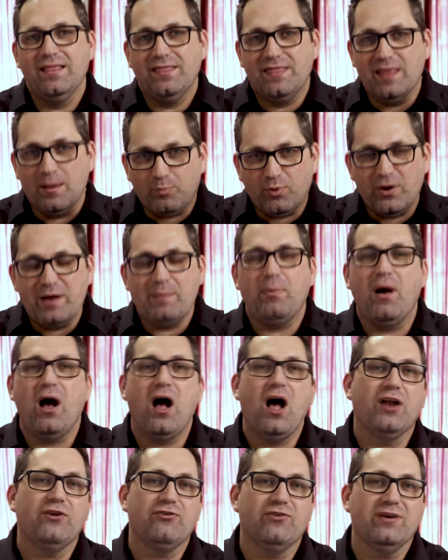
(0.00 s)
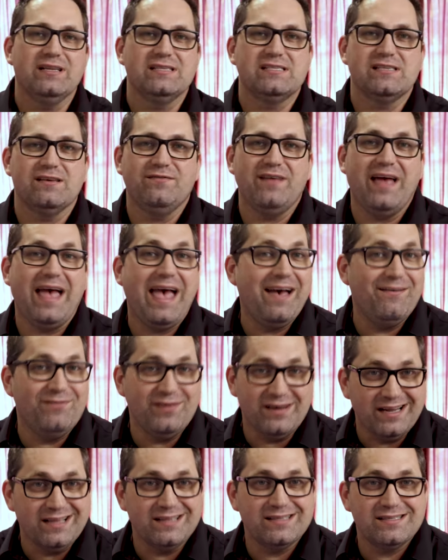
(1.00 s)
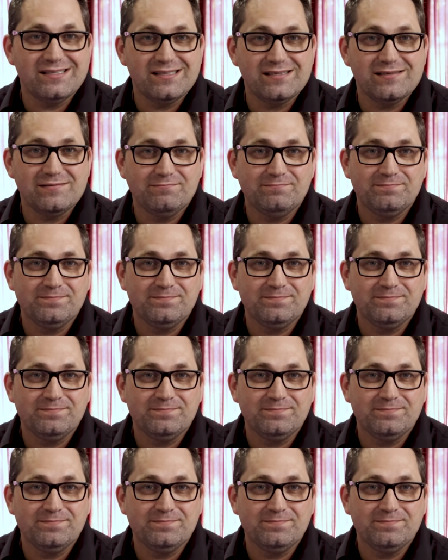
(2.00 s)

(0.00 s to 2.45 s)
the preponderance of evidence.